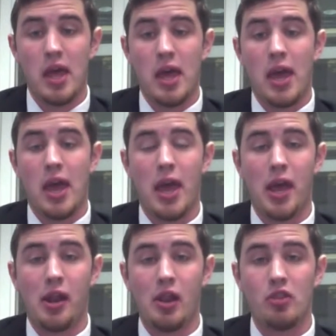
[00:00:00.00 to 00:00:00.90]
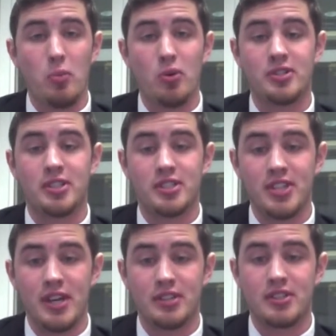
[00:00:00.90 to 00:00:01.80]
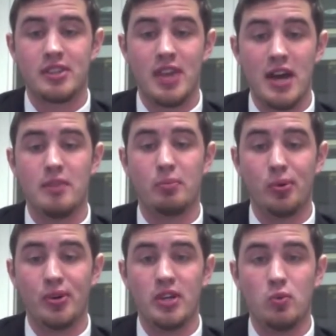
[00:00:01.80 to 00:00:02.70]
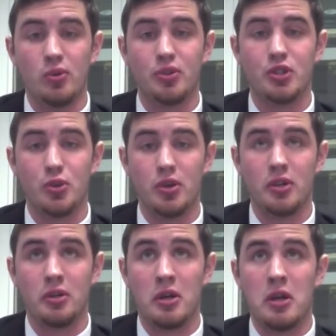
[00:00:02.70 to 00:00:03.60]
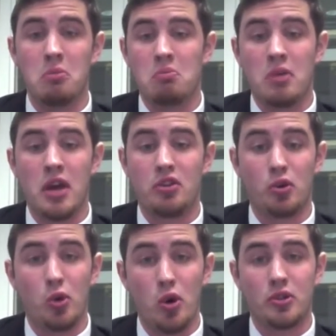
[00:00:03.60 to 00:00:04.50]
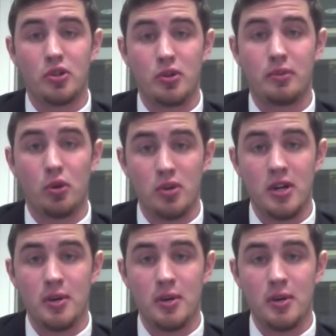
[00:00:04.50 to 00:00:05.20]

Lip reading: and the more success that employee will enjoy in their long-term career.